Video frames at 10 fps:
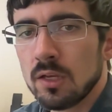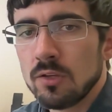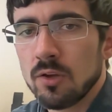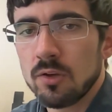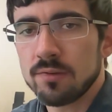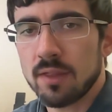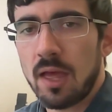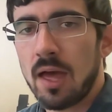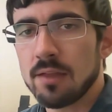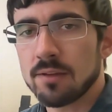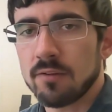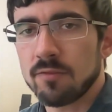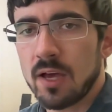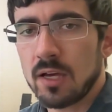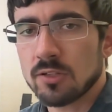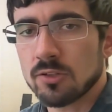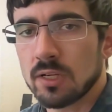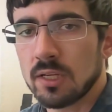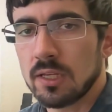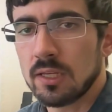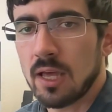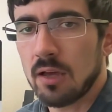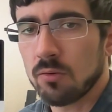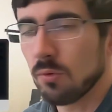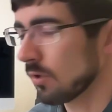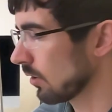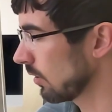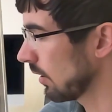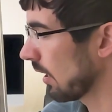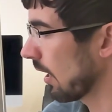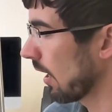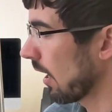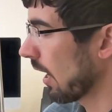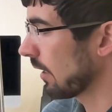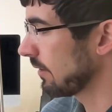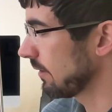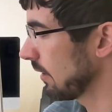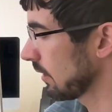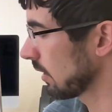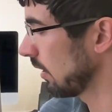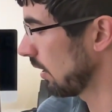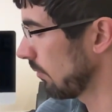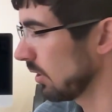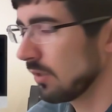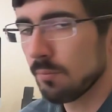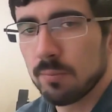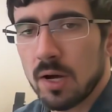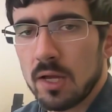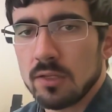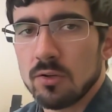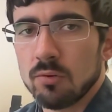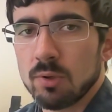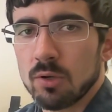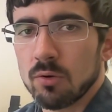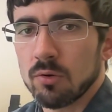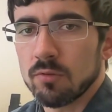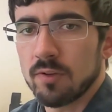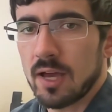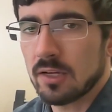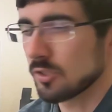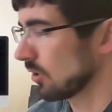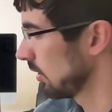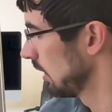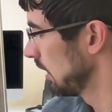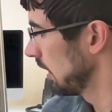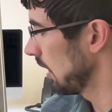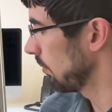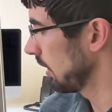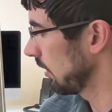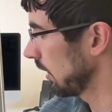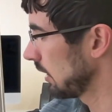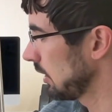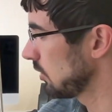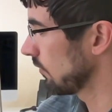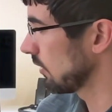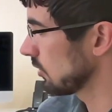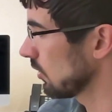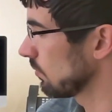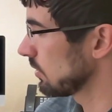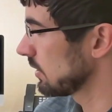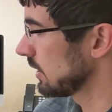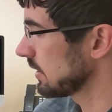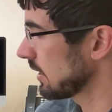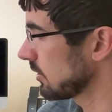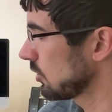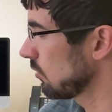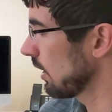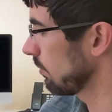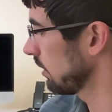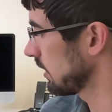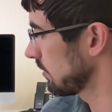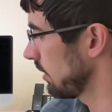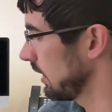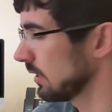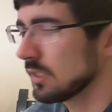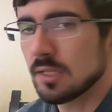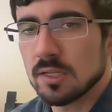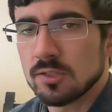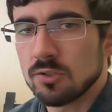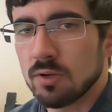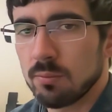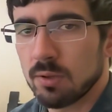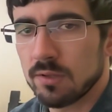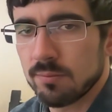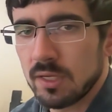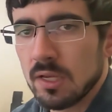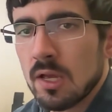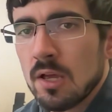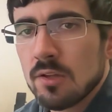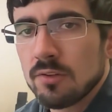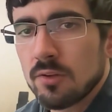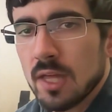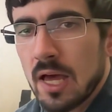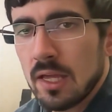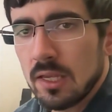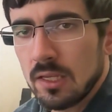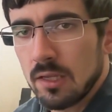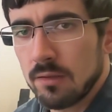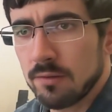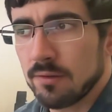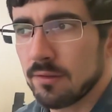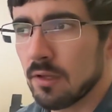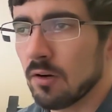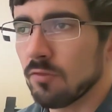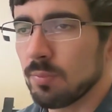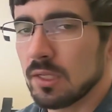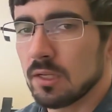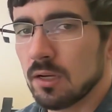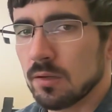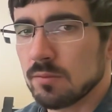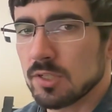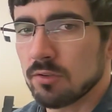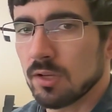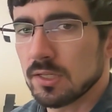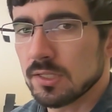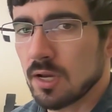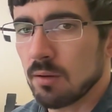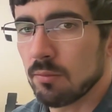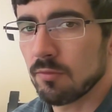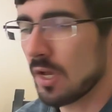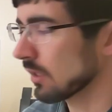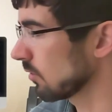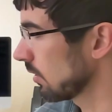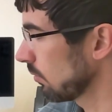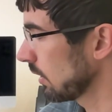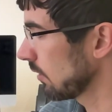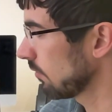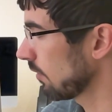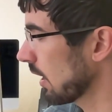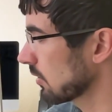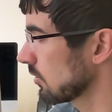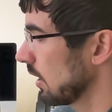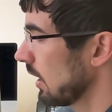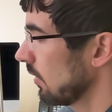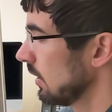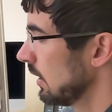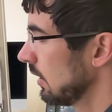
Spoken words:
Notice that as I factor it in that order, I see a common binomial factor appearing in each of the terms. This has 2a plus b and this has 2a plus b. So that in itself becomes a greatest common factor that we can factor out.